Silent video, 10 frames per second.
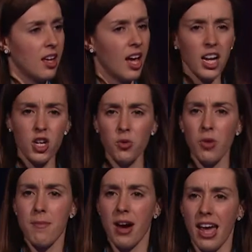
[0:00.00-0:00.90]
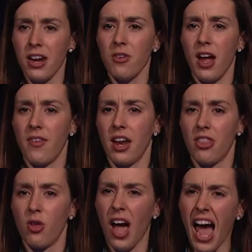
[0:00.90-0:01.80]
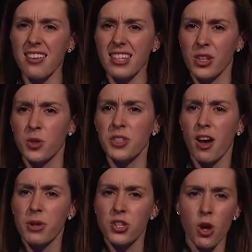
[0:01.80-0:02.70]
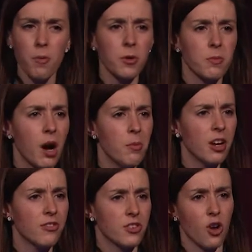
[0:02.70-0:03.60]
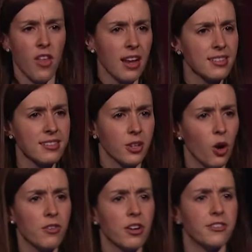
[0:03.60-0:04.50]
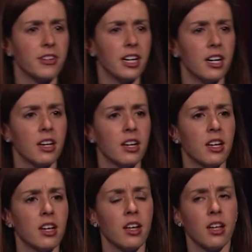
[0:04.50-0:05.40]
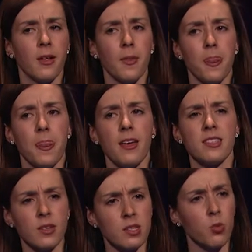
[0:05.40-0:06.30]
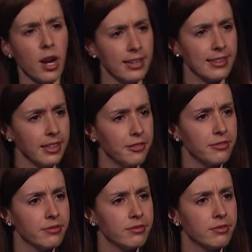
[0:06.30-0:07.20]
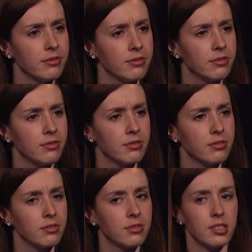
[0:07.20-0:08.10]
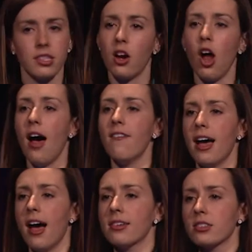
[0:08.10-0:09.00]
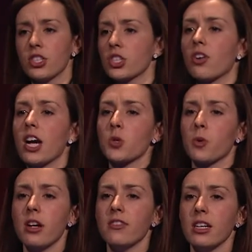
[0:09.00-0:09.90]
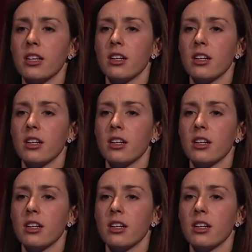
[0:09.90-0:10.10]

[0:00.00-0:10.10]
And I couldn't wrap my head around that. I thought, how's that a good day? I've been shopping with mum enough to know that doesn't go very far. And so I said, "Where do you live?" He said, "I don't have a house. I just crash wherever."